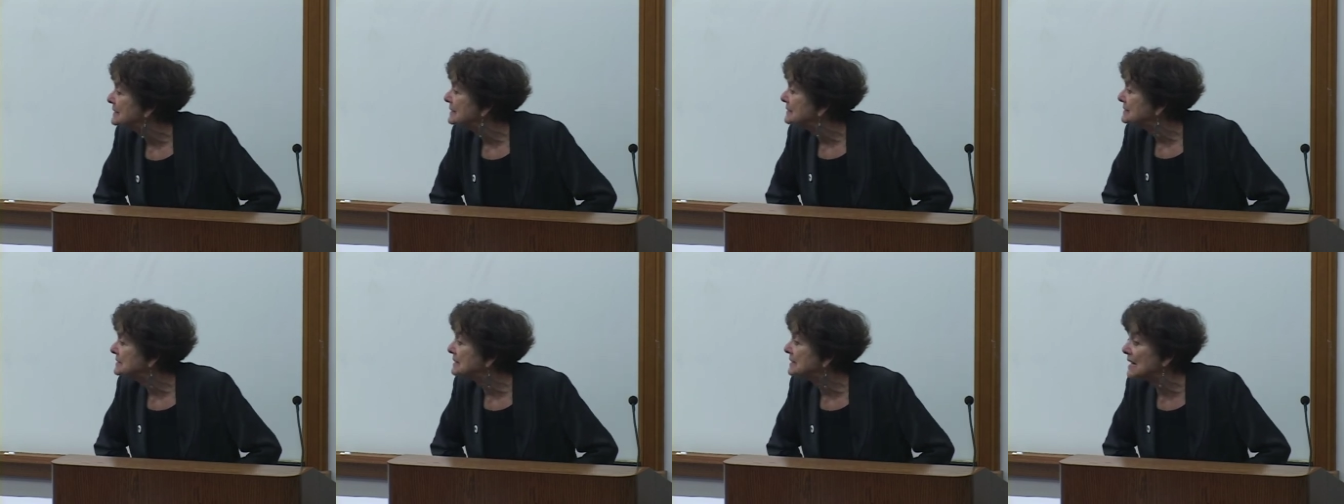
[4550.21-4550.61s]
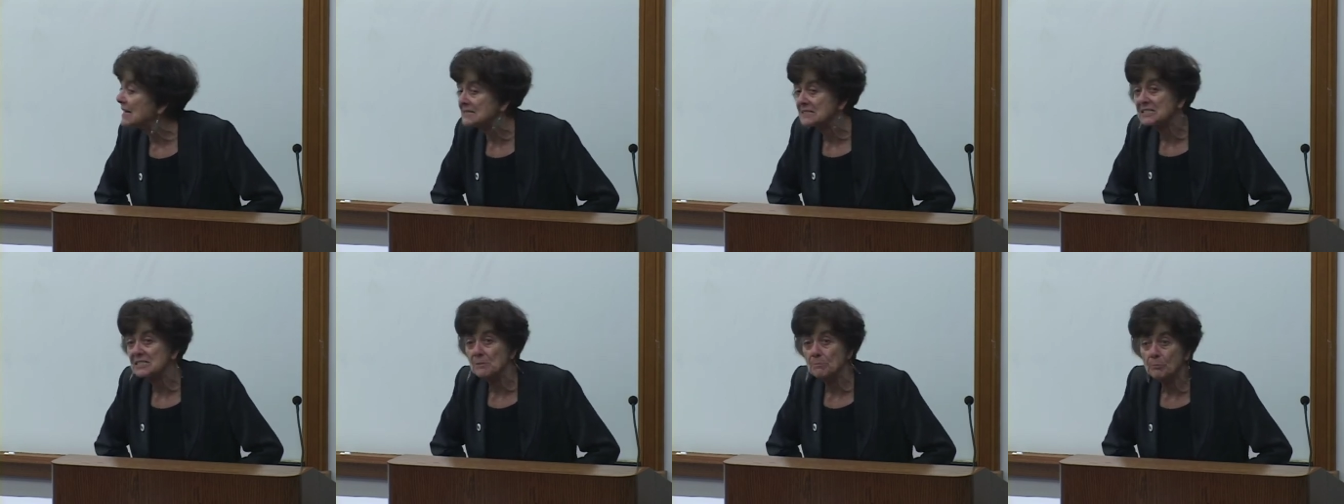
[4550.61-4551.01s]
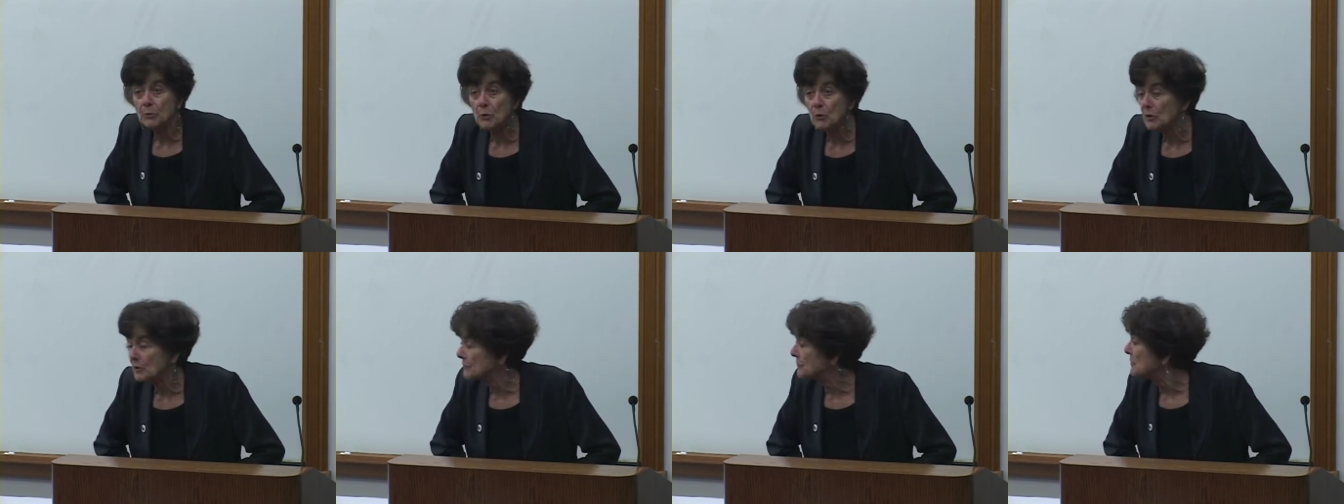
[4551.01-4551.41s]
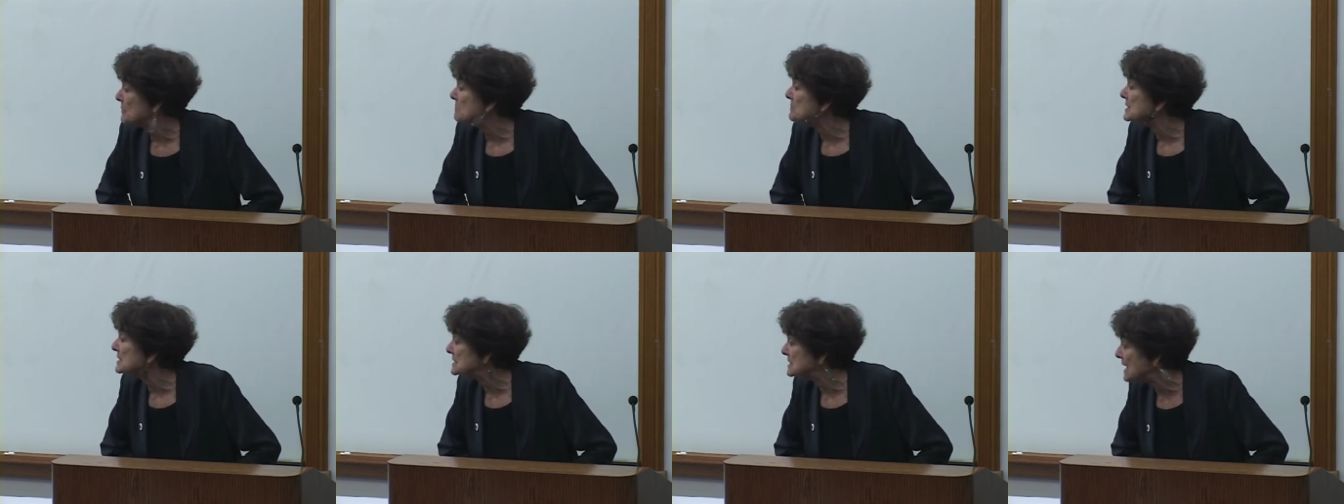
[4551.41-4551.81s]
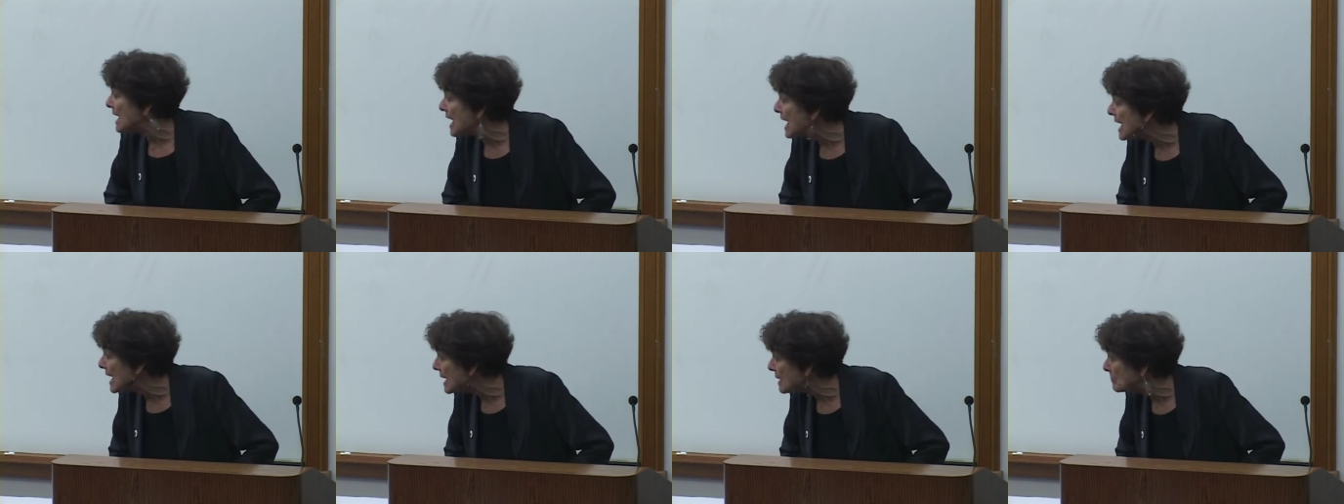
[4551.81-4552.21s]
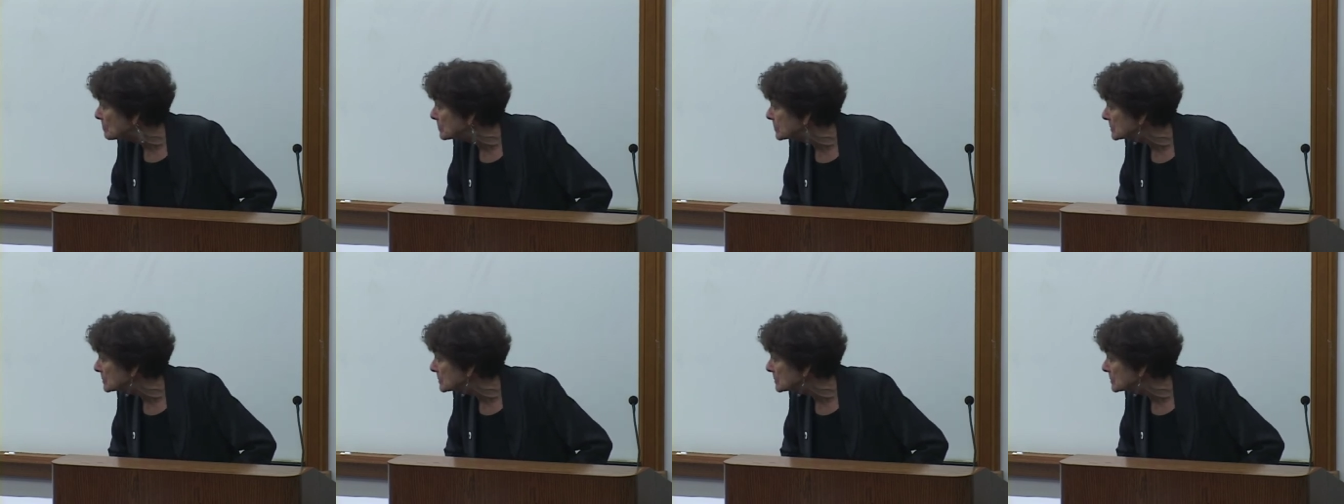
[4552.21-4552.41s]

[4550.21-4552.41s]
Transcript: to get support from the top.